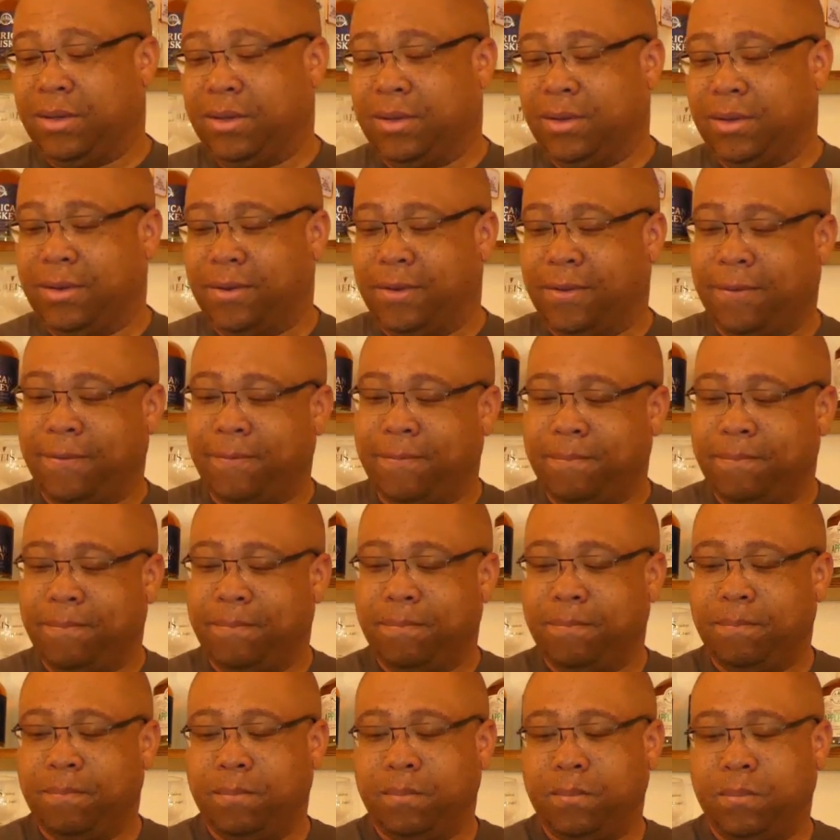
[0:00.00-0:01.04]

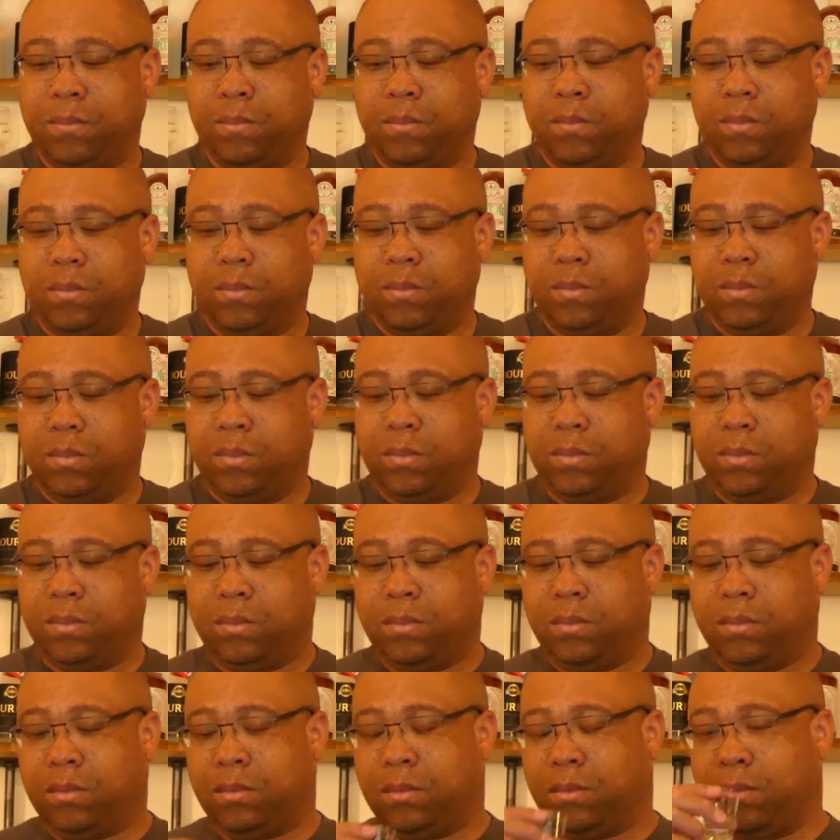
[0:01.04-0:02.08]

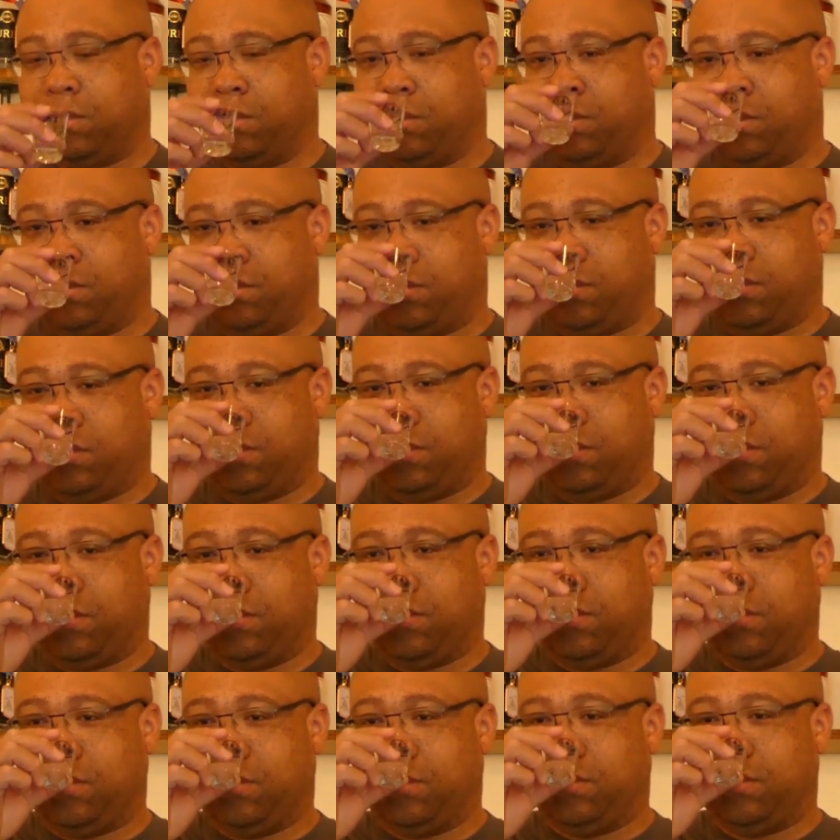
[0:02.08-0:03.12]

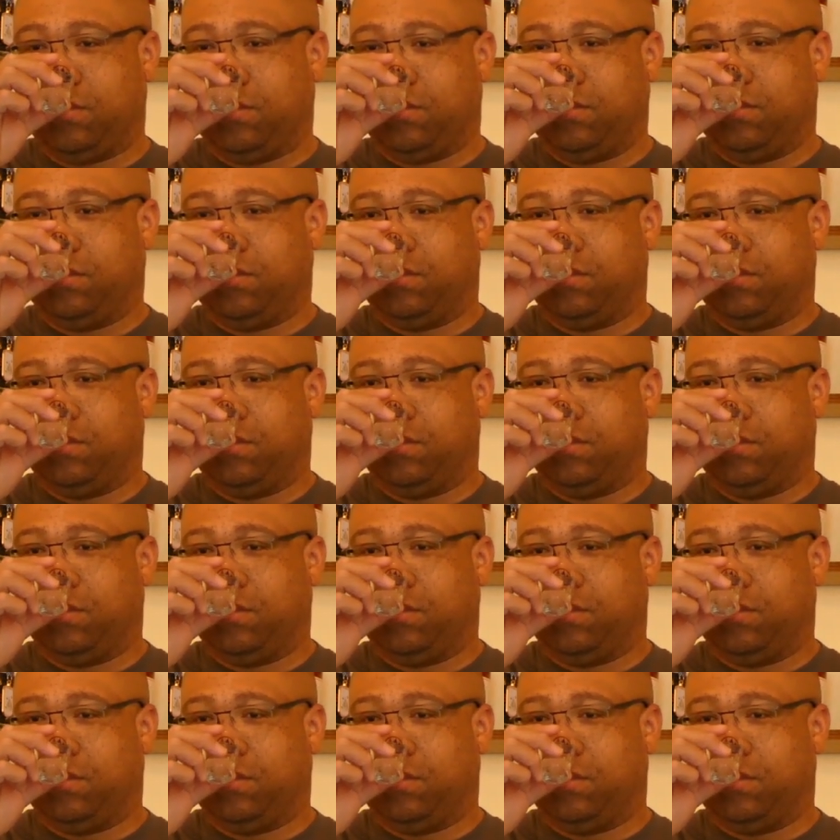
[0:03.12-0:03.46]
No one is speaking in this clip.